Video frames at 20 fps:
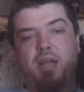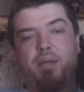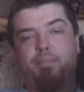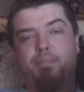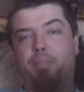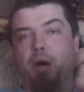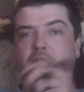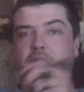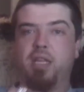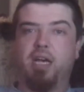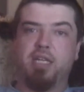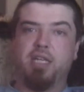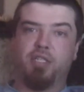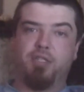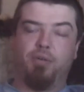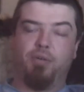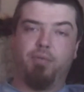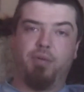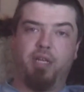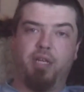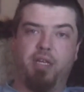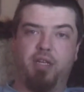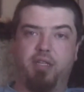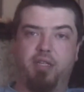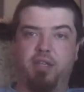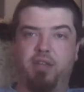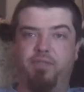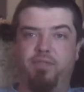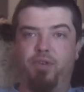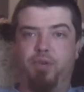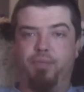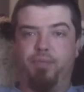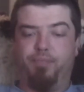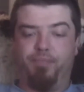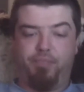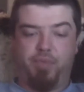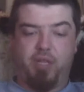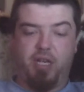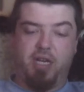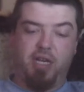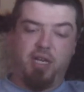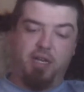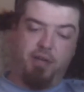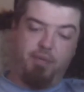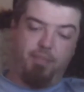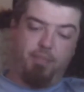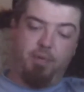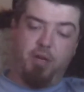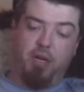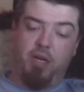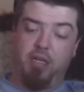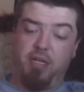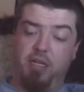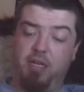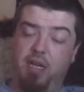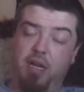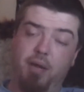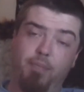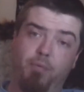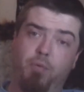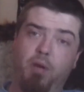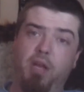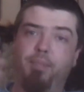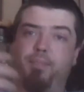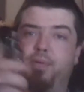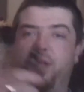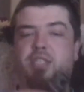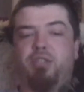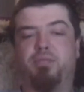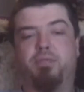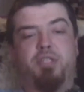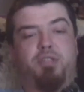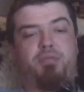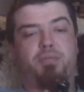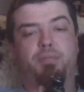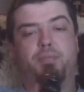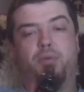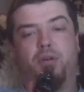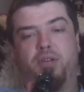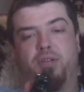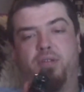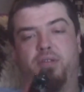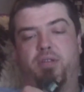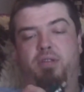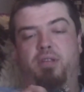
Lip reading: But that's not what we're here to review. But I'm quite impressed with this wee mod.